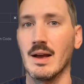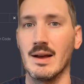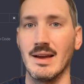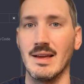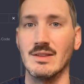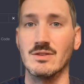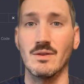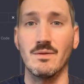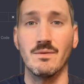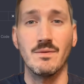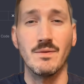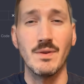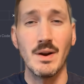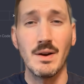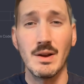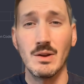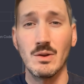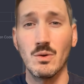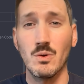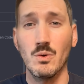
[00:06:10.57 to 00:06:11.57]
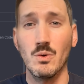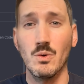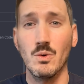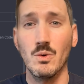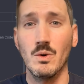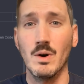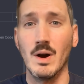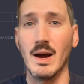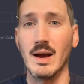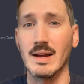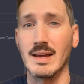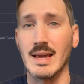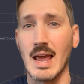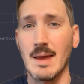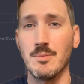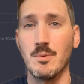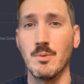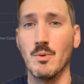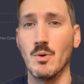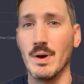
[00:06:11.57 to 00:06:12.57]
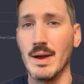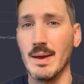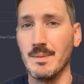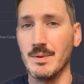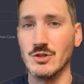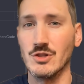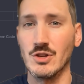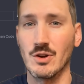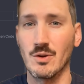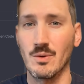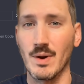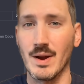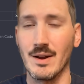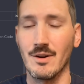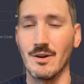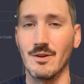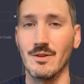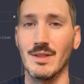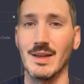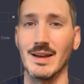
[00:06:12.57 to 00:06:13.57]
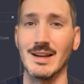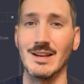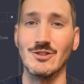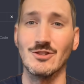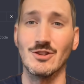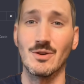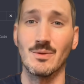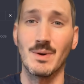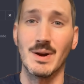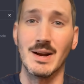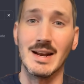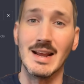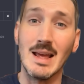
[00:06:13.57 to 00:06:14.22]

It's a very cool, capable image generator that can generate